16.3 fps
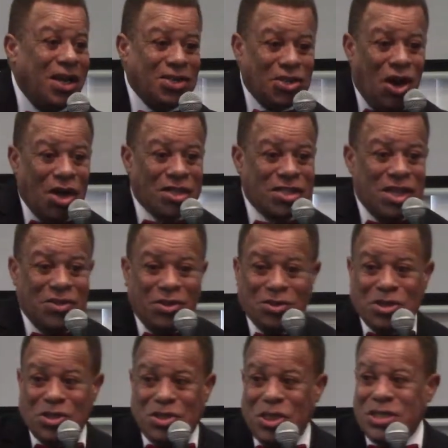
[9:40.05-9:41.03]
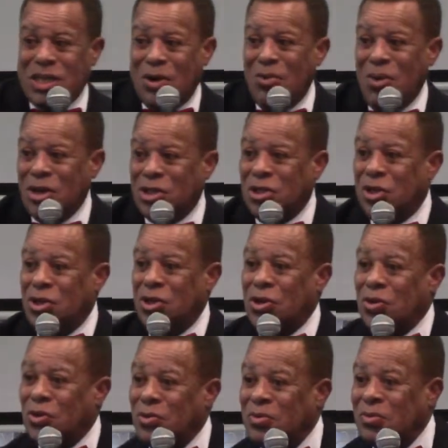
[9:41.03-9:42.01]
And God said, those are things I want you to
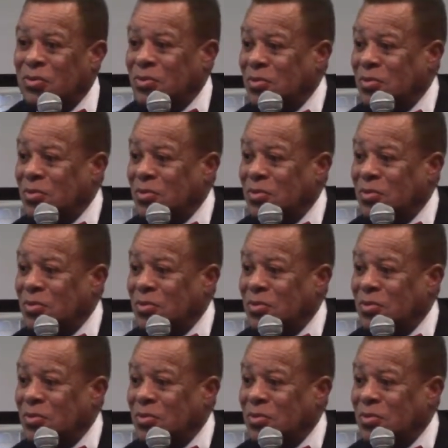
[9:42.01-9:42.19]
do.